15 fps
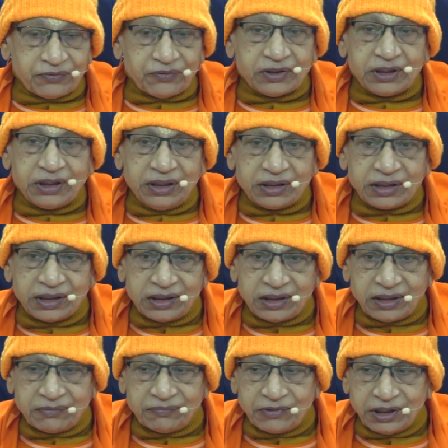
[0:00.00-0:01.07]
What is the
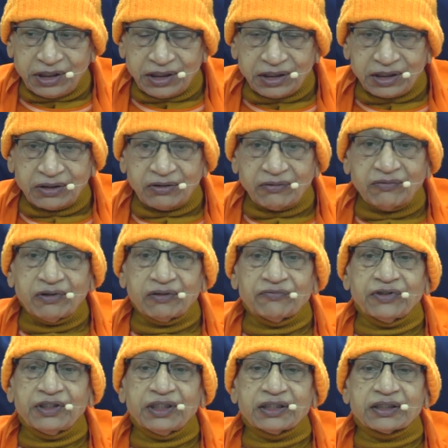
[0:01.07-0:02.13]
intended meaning of all
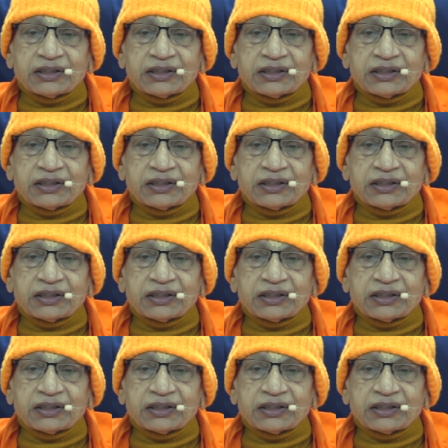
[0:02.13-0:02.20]
various